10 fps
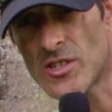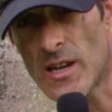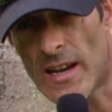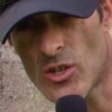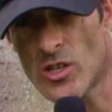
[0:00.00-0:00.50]

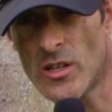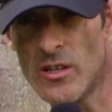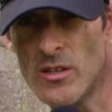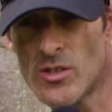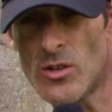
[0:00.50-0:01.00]
it
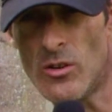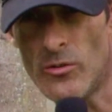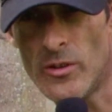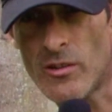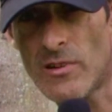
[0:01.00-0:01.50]
actually is
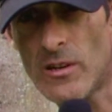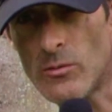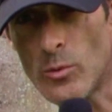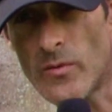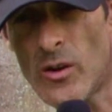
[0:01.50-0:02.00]
on the
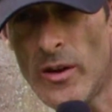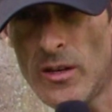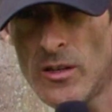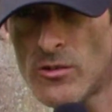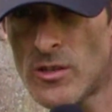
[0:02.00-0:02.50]
ground, without
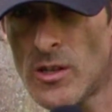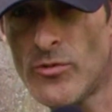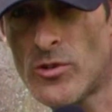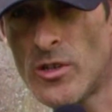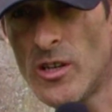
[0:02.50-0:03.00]
any
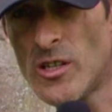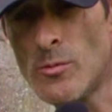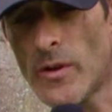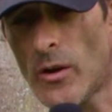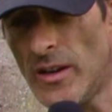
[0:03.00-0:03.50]

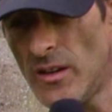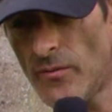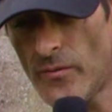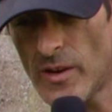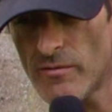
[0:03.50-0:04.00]
interpretation, without any
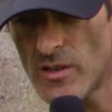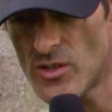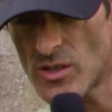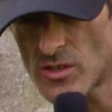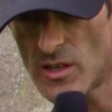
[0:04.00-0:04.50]

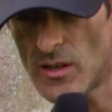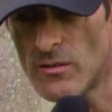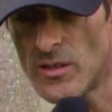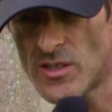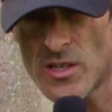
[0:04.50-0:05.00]
theories, just
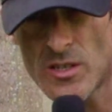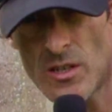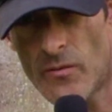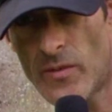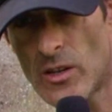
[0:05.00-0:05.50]
saying this is
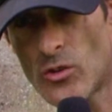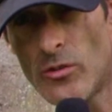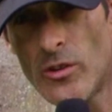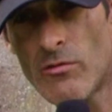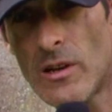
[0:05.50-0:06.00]
the effect
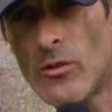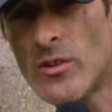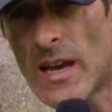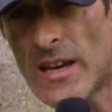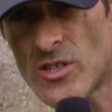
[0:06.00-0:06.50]
on the
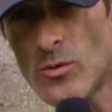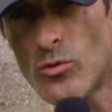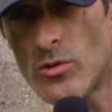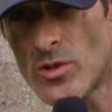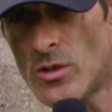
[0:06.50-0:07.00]
ground as it
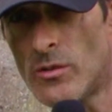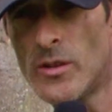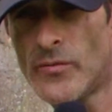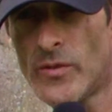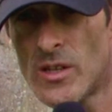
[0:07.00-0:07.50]
was
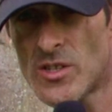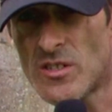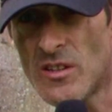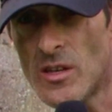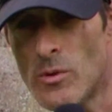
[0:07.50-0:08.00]
on the first
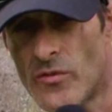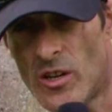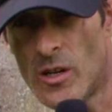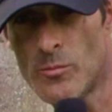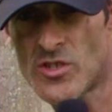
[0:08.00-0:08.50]
day, with
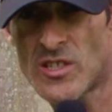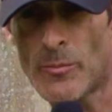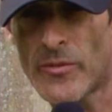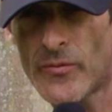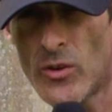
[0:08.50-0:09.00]

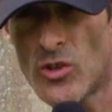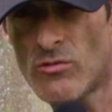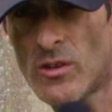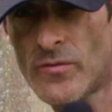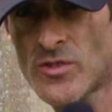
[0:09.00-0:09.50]
time-stamped
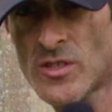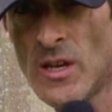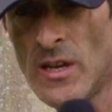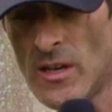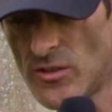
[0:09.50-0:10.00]
photographs
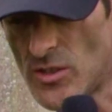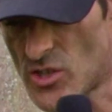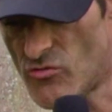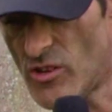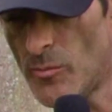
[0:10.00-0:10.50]

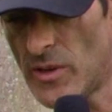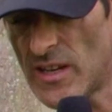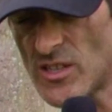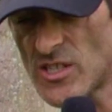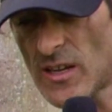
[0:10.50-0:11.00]
describing
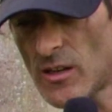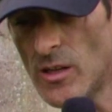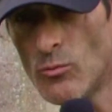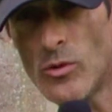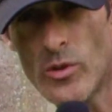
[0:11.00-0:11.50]

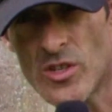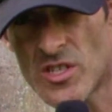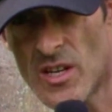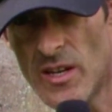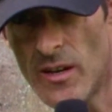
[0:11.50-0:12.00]
exactly what we're
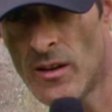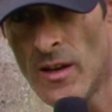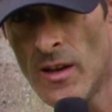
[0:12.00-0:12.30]
saying.